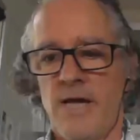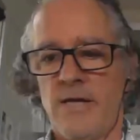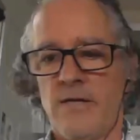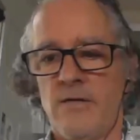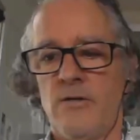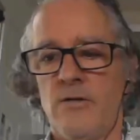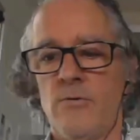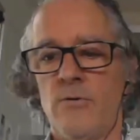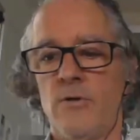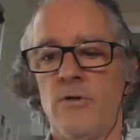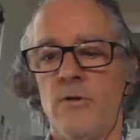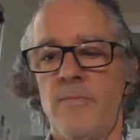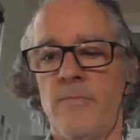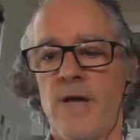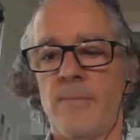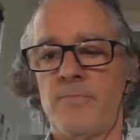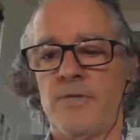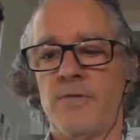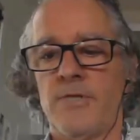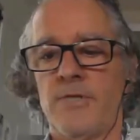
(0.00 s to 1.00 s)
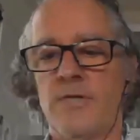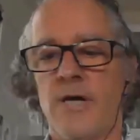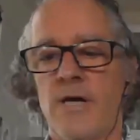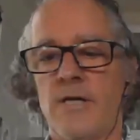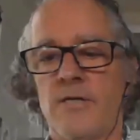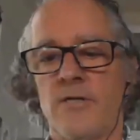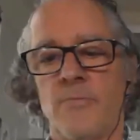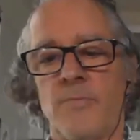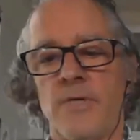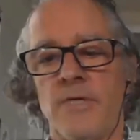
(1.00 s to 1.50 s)
can Google Maps
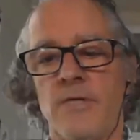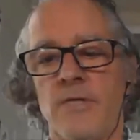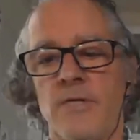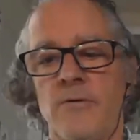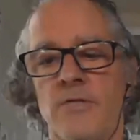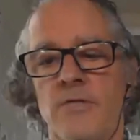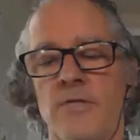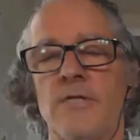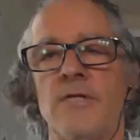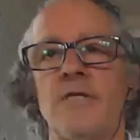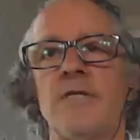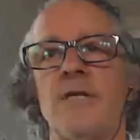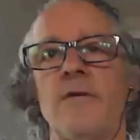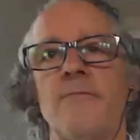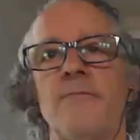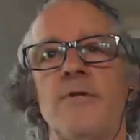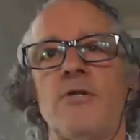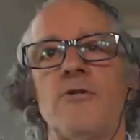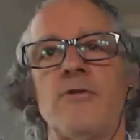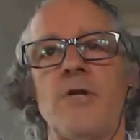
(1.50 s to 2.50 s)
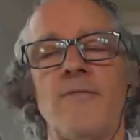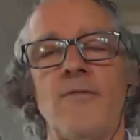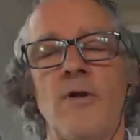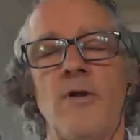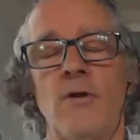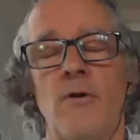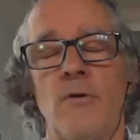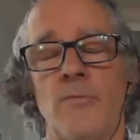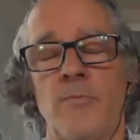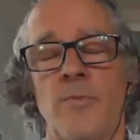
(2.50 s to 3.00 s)
data be used instead of a
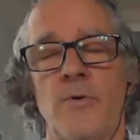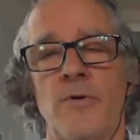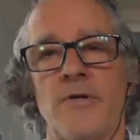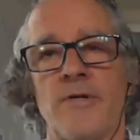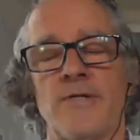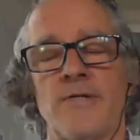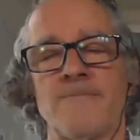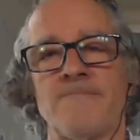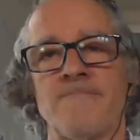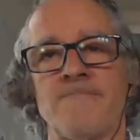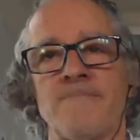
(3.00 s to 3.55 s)
travel logbook?